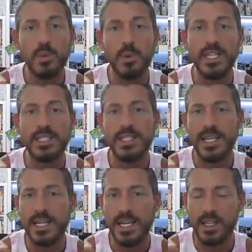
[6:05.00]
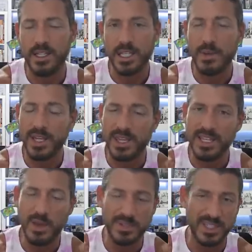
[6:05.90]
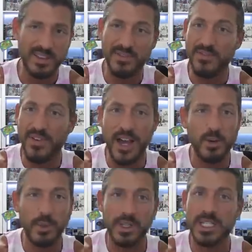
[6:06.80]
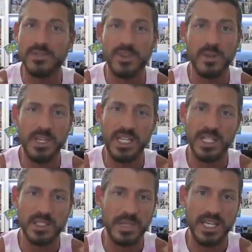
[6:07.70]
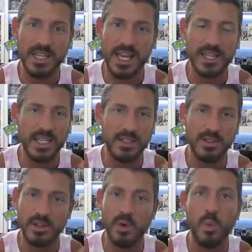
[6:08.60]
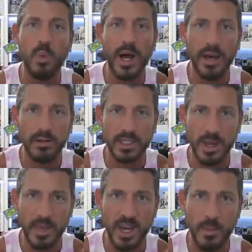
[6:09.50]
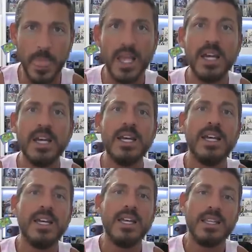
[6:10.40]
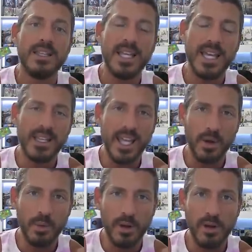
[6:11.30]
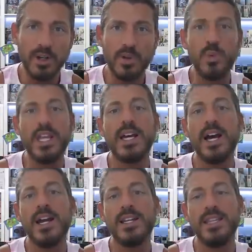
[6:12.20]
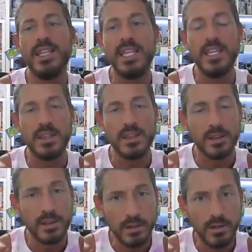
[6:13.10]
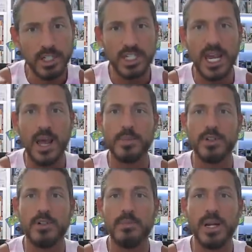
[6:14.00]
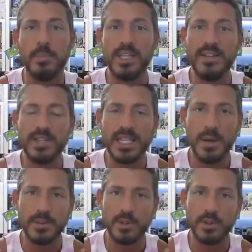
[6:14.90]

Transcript: released in English. That I think that was like the final release for the PSP. That thing took a while to come out. Then later on, we got the third chapter, but I believe that that